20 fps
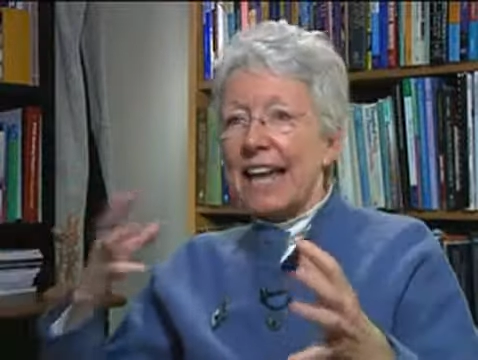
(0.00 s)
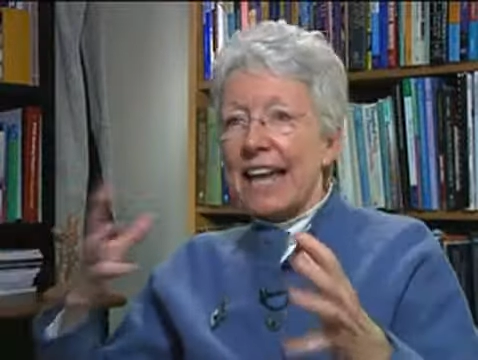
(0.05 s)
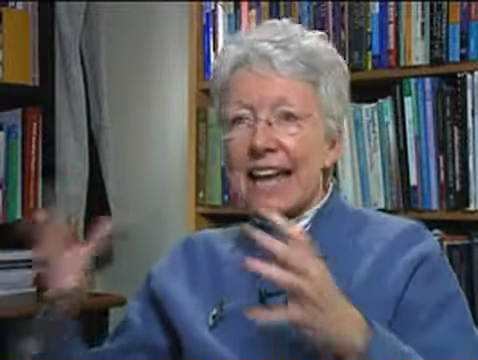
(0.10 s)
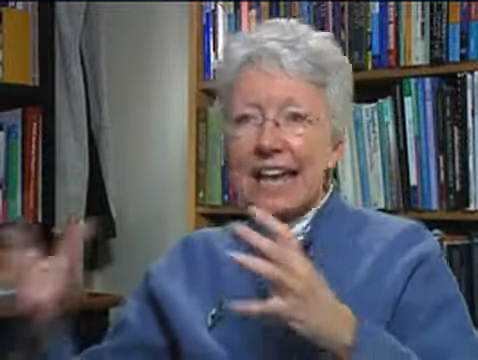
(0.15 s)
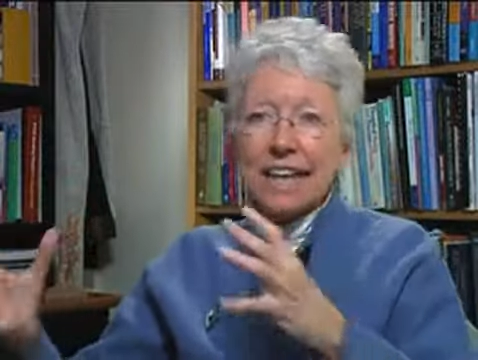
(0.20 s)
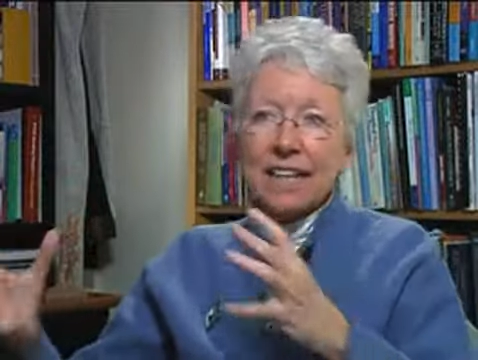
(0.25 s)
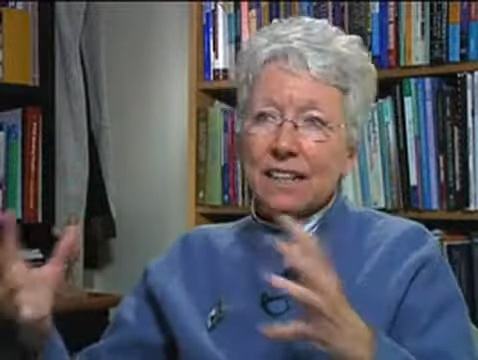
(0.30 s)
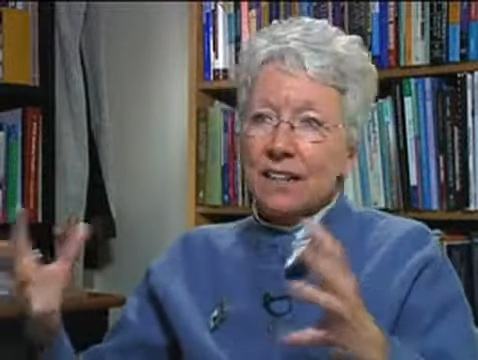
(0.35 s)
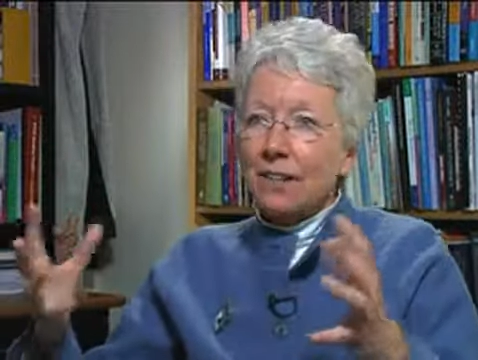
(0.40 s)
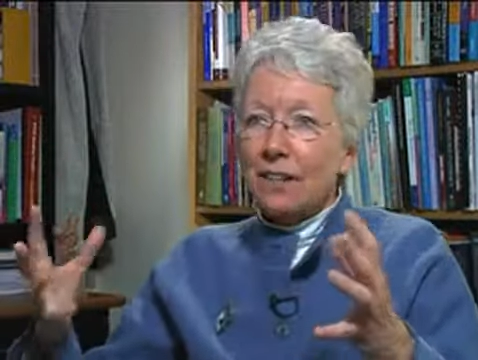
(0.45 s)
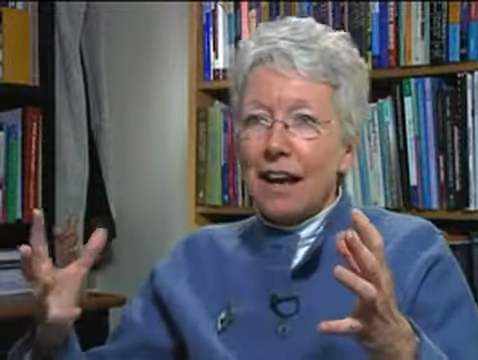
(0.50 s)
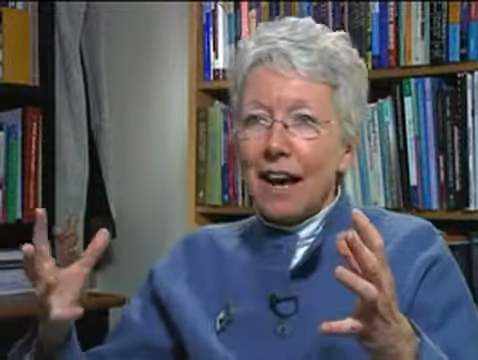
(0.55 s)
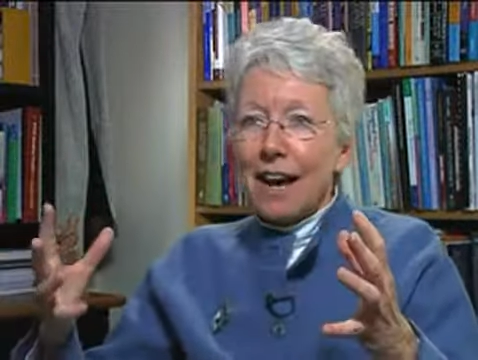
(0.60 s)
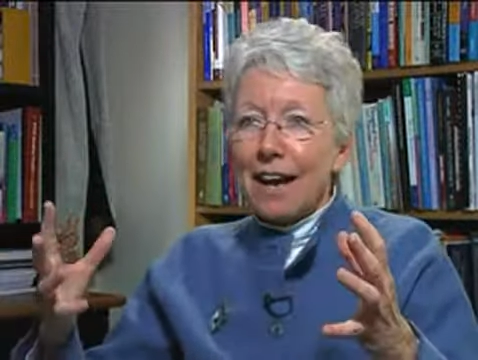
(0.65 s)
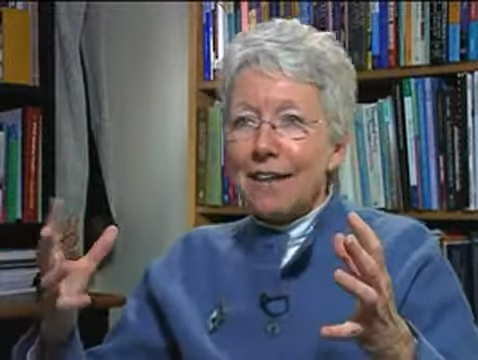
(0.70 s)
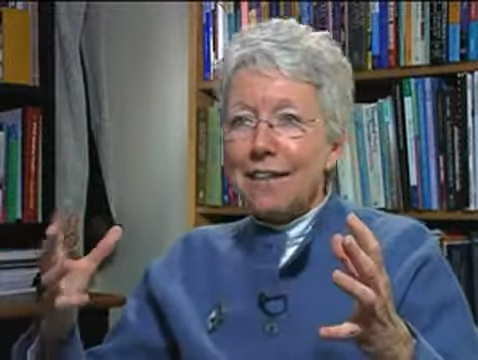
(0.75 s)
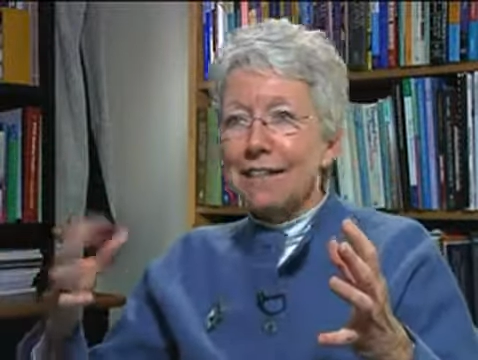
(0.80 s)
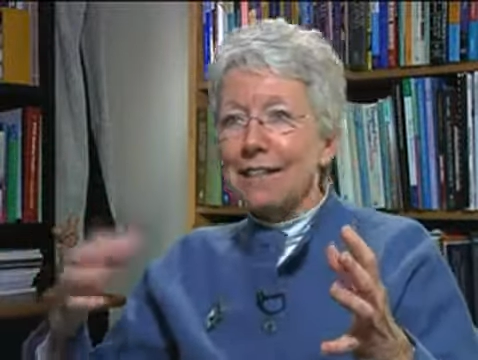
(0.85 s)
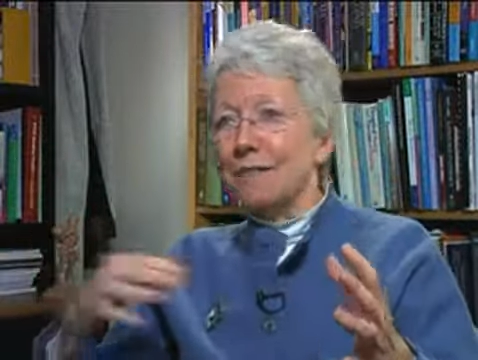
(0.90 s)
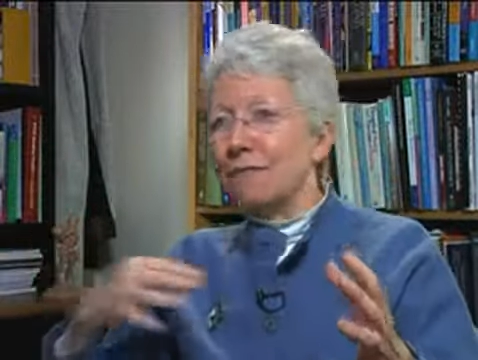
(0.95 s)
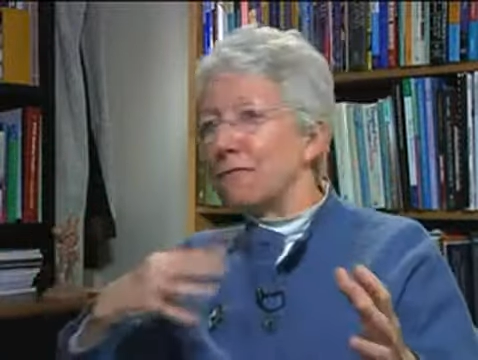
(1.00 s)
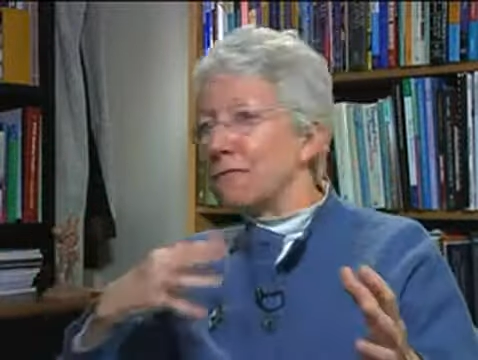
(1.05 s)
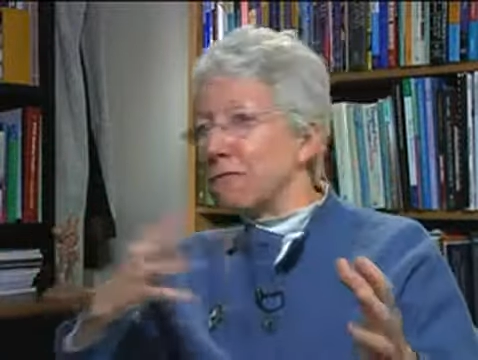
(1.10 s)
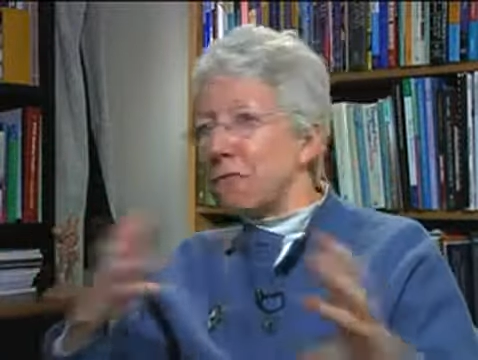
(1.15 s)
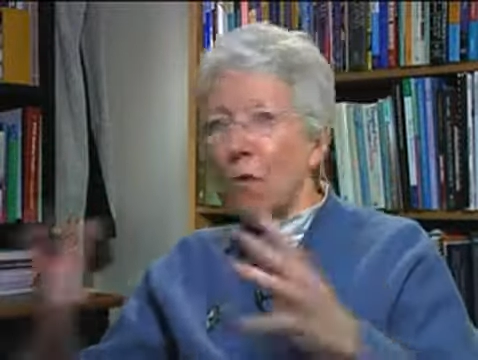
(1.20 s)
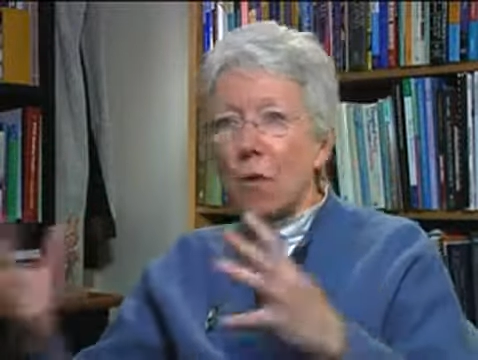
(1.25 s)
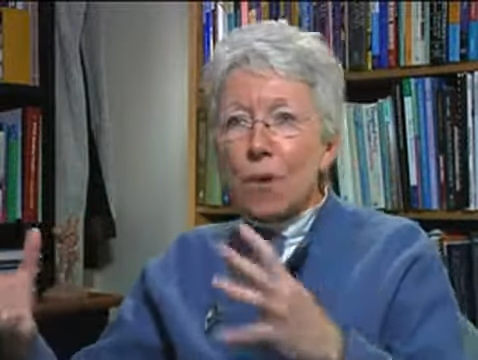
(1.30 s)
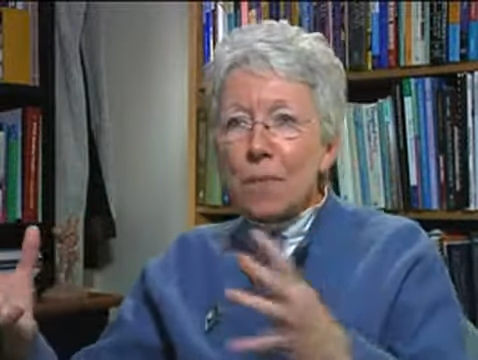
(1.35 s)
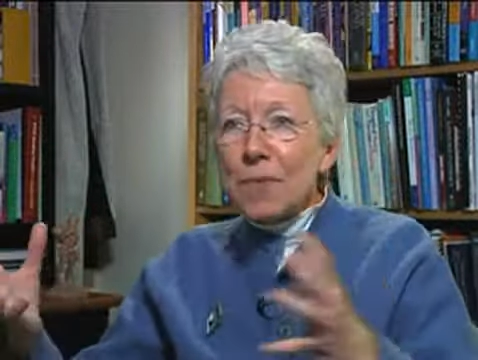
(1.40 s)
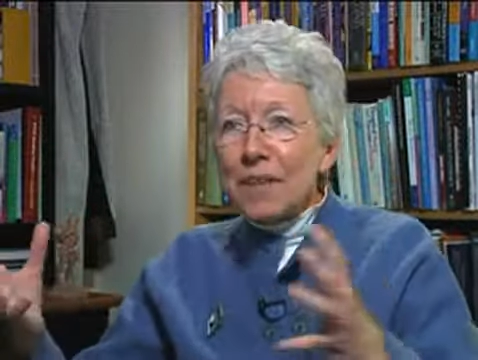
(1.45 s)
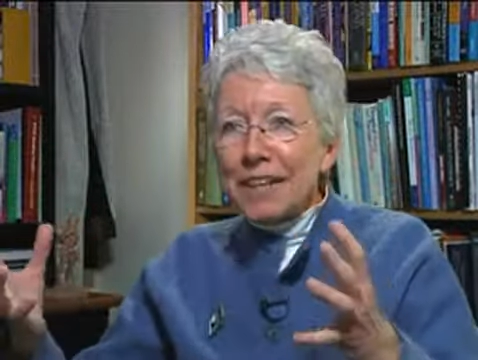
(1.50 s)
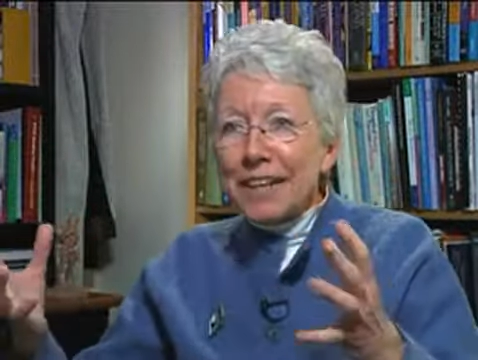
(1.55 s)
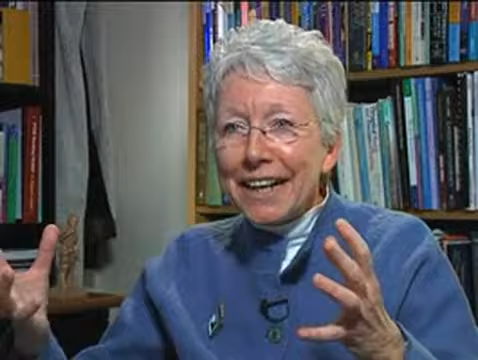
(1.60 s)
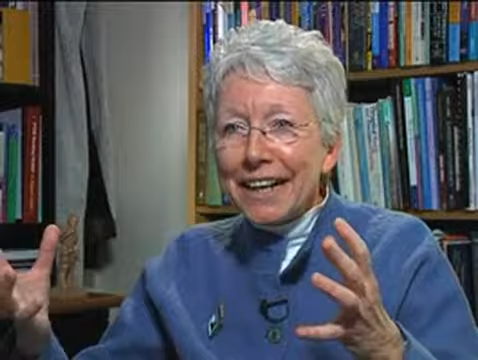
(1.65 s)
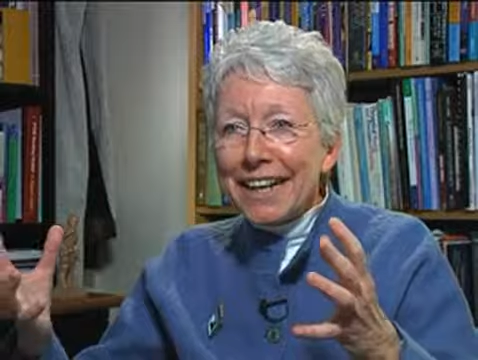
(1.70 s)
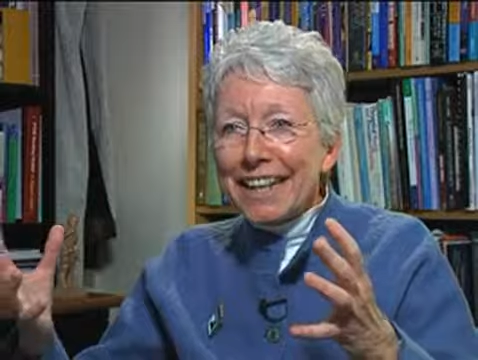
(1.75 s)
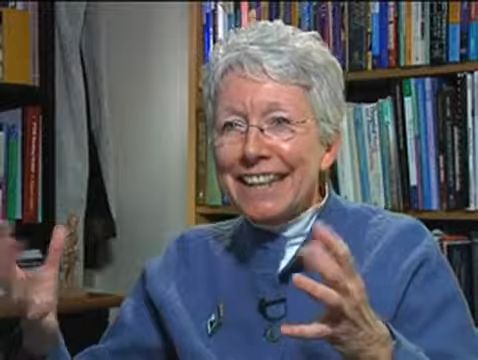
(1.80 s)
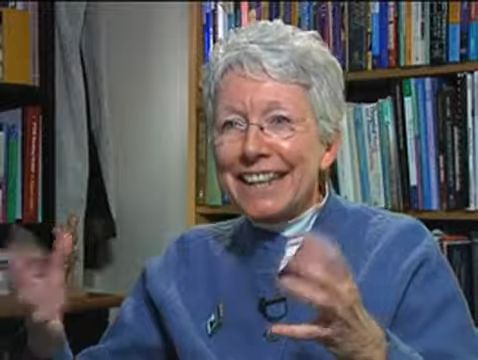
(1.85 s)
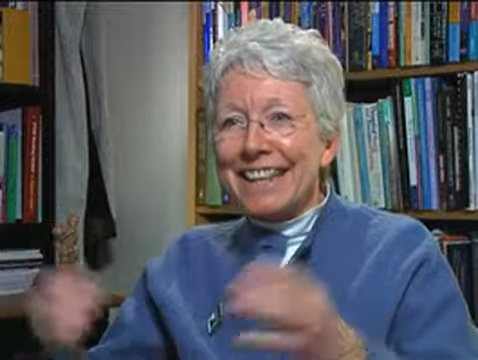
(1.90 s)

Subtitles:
analyze and formulate